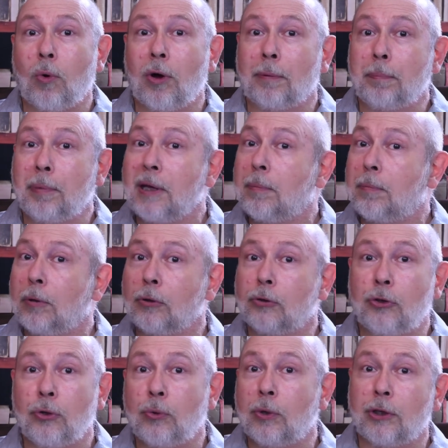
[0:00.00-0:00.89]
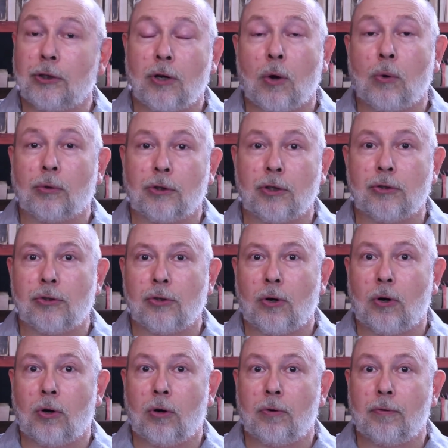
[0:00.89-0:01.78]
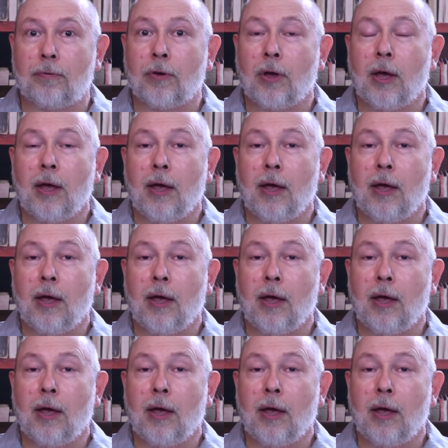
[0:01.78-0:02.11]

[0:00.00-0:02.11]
what people do and don't deserve